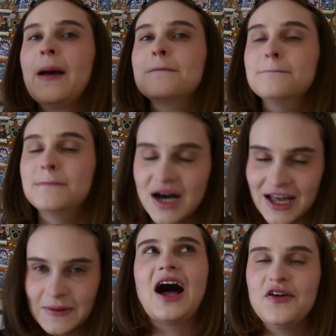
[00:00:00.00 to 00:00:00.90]

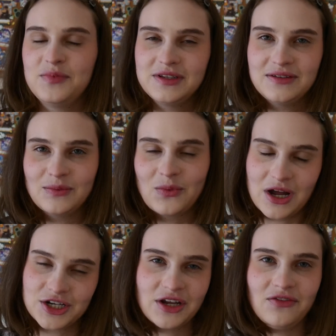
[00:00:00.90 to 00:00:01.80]
but I've been
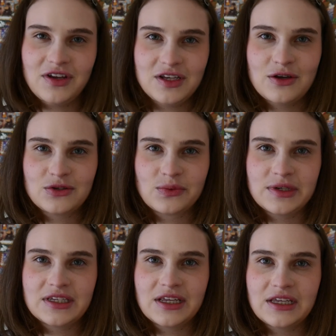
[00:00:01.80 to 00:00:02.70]
watching videos
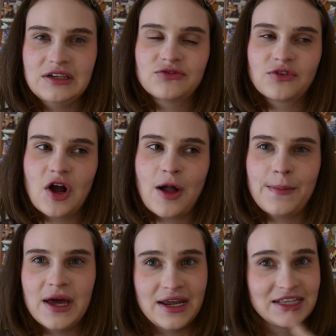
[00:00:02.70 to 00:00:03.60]
recently from
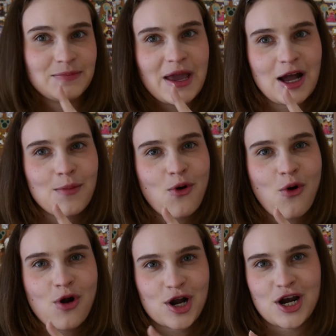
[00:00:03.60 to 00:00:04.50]
Annette's Makeup
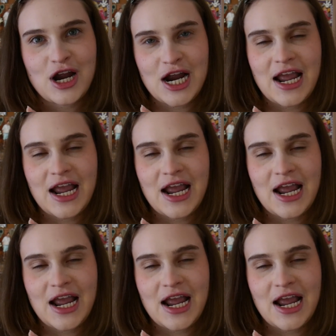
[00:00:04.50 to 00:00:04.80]
Corner